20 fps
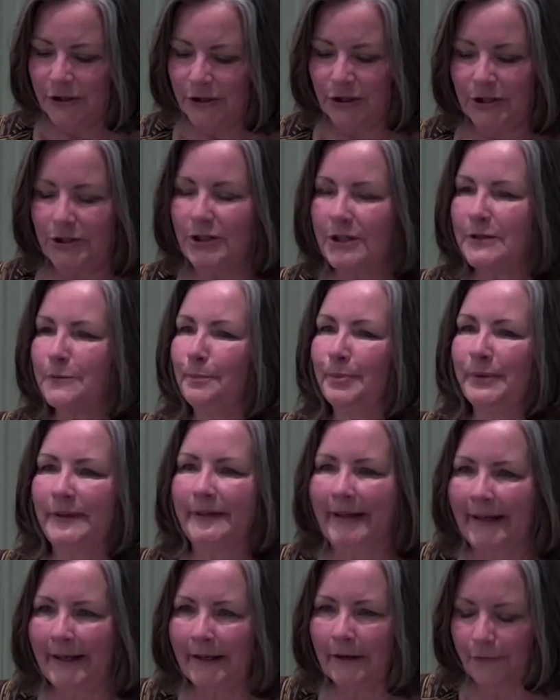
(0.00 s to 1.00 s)
she just
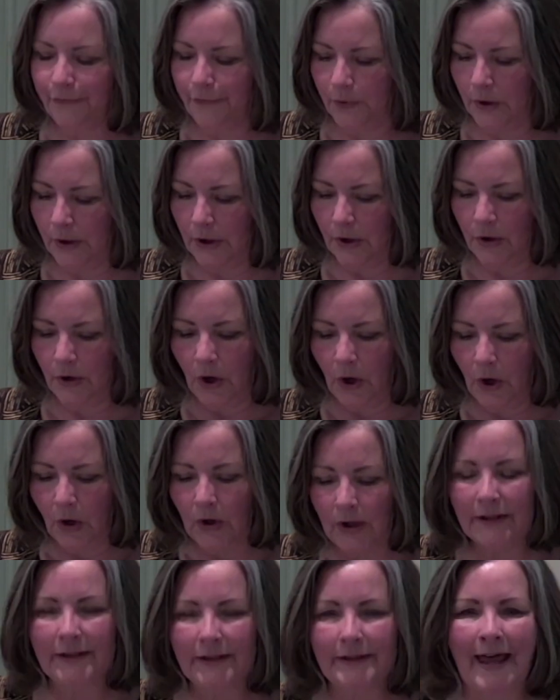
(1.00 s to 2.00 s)
pleaded for her
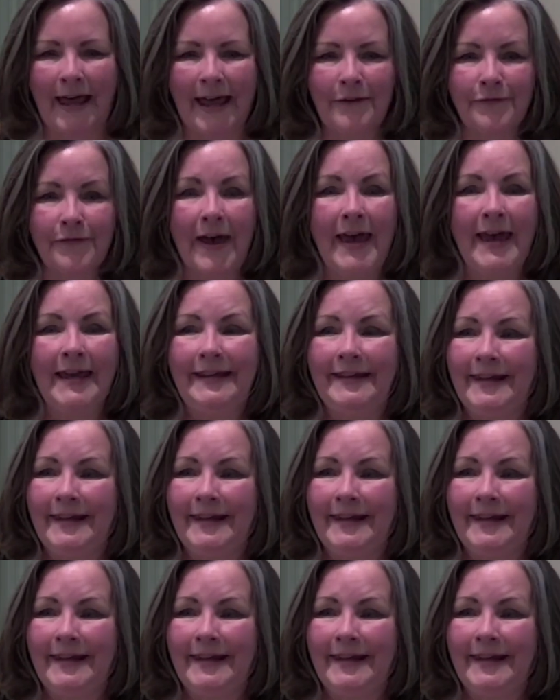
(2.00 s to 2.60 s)
whole life,